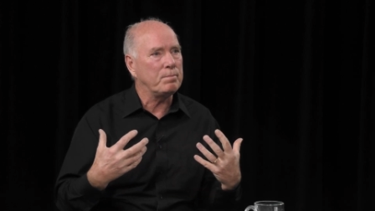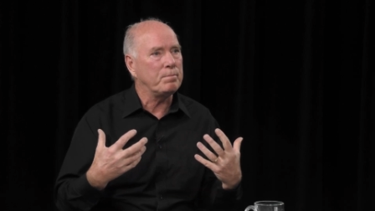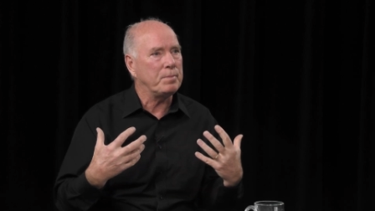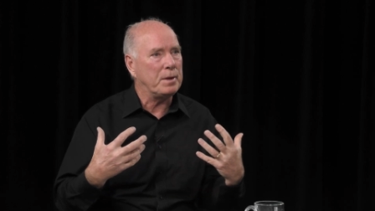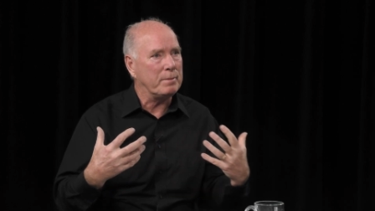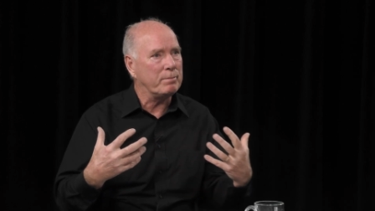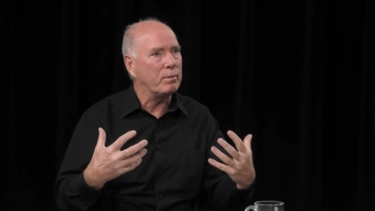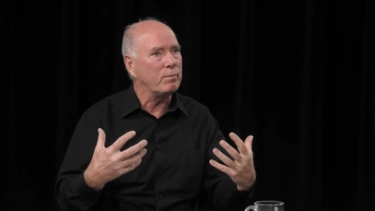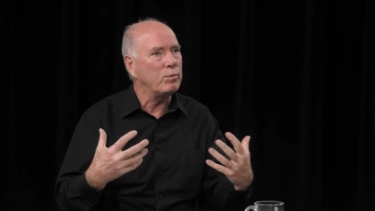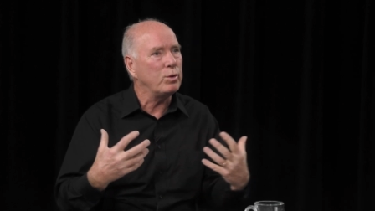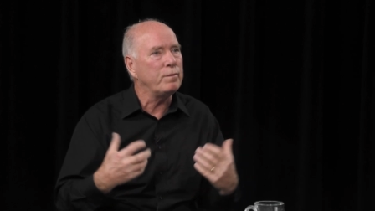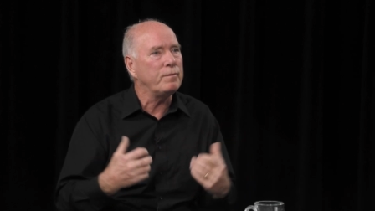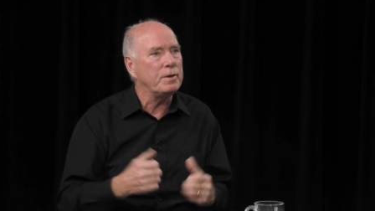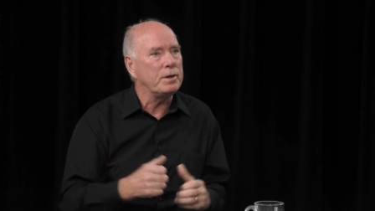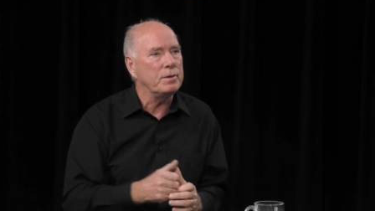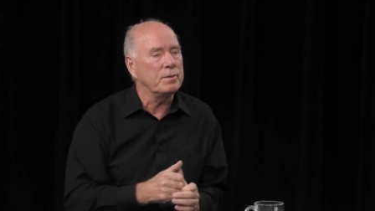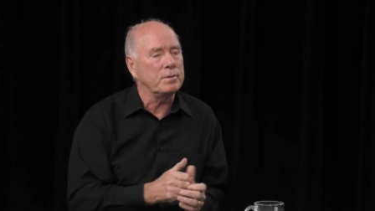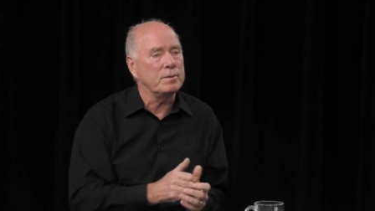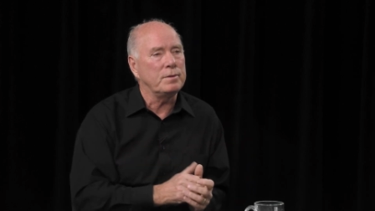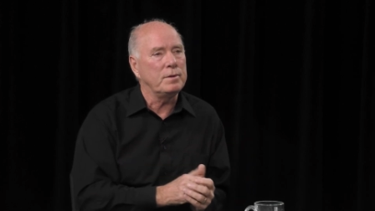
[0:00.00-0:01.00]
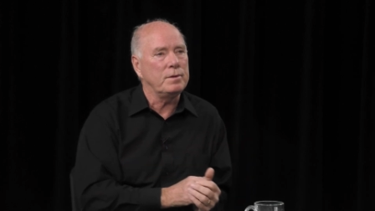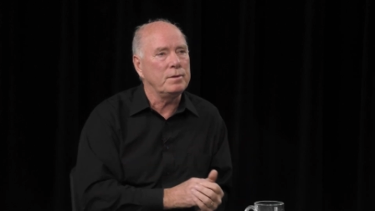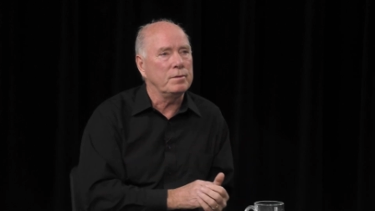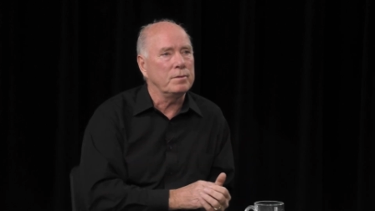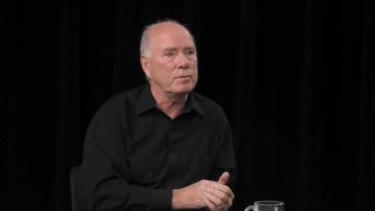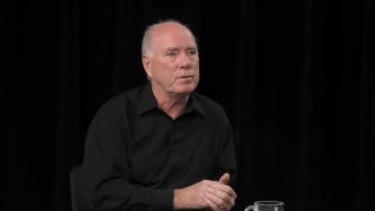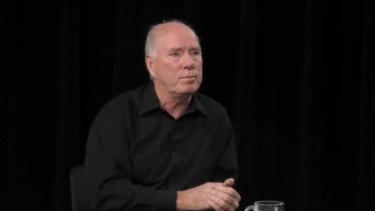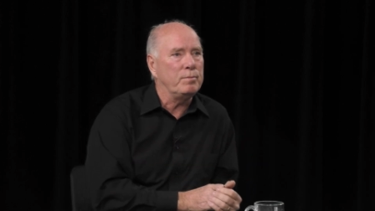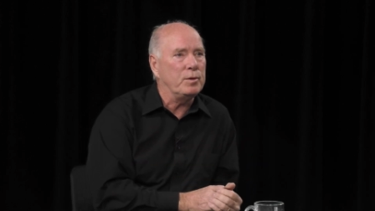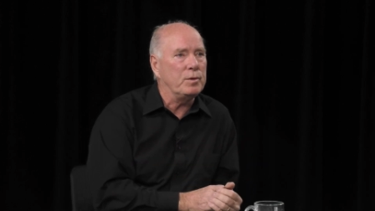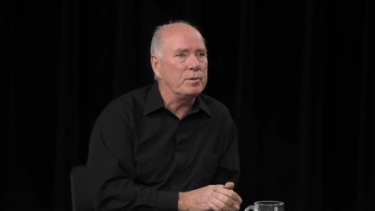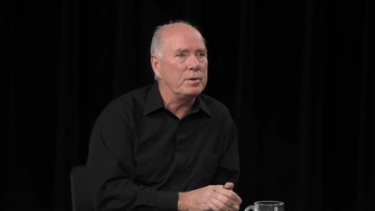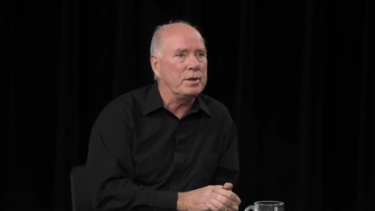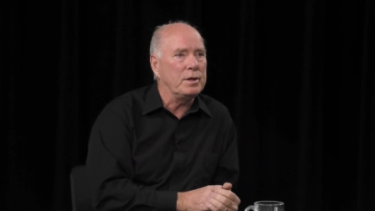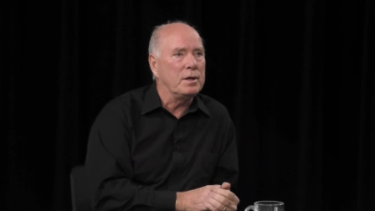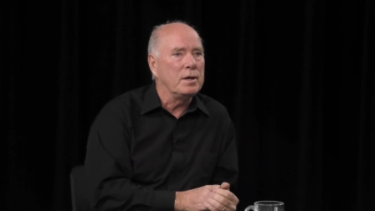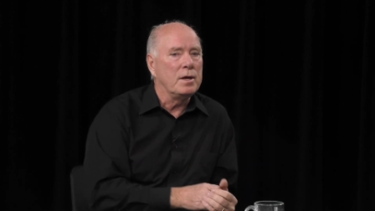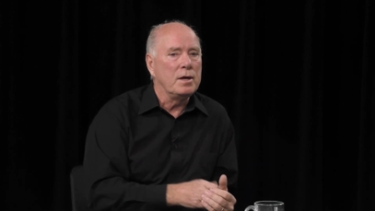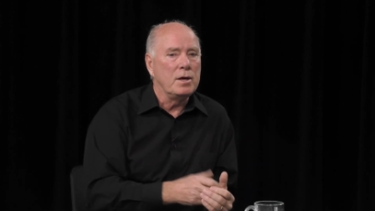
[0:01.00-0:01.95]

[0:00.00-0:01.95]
people moving to your, your community